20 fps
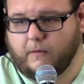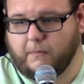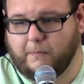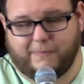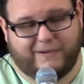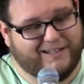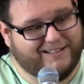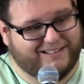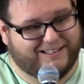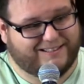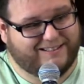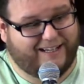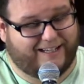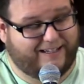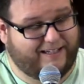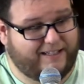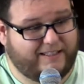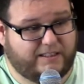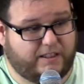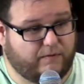Because it's not
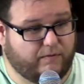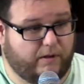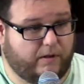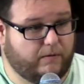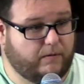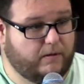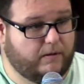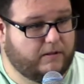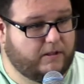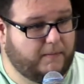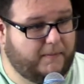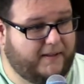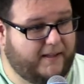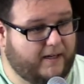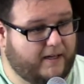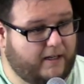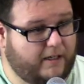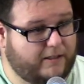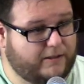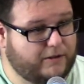an easy road to be that
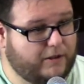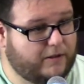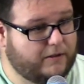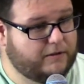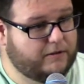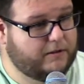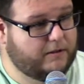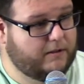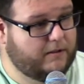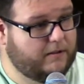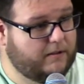kind of church.